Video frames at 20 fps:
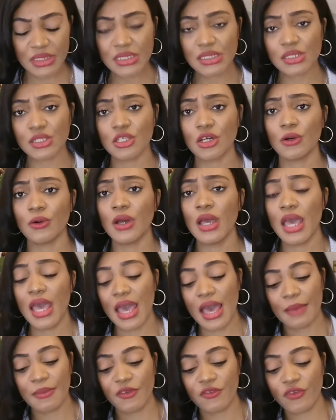So
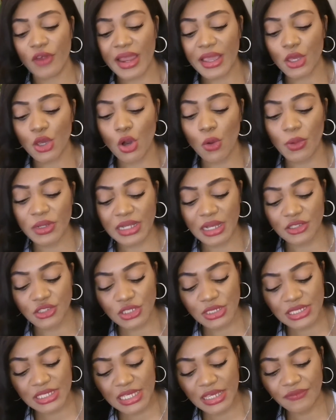before I go on, I'll
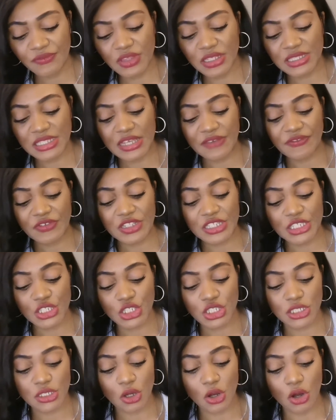just give the
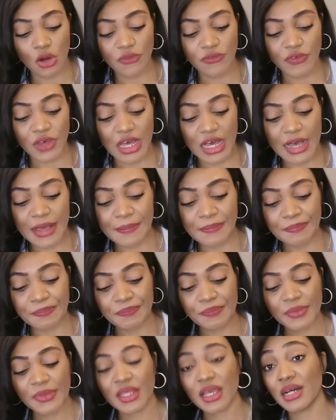definition of
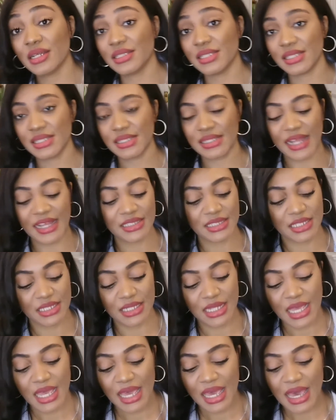
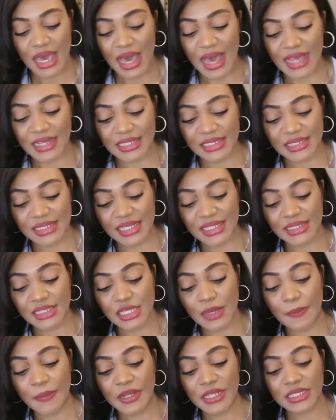understanding. And it says the
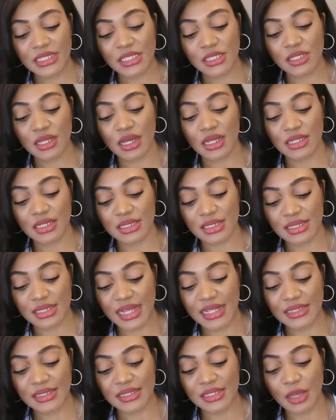ability to
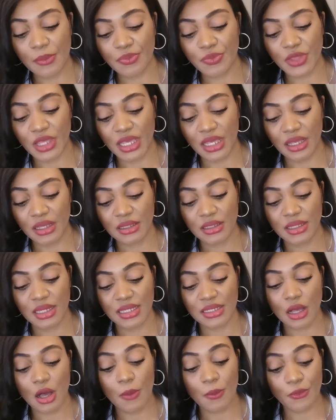understand something, a
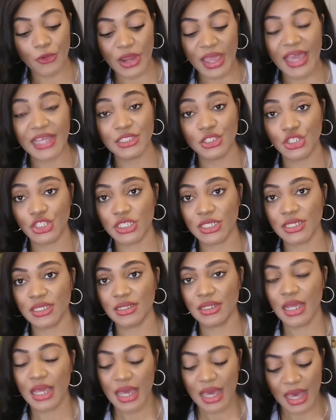comprehension.
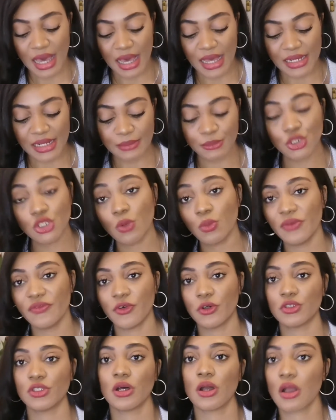And I'm sure we've
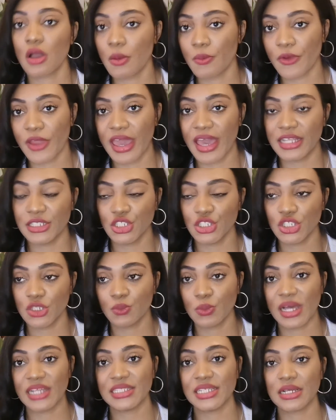all done comprehension.
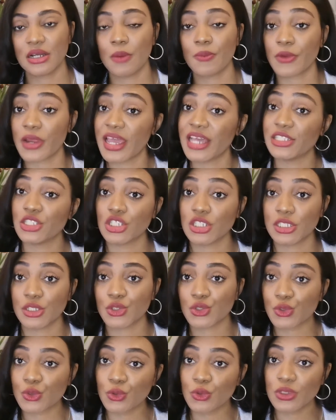I did comprehension in
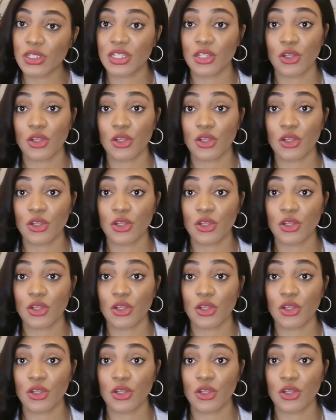school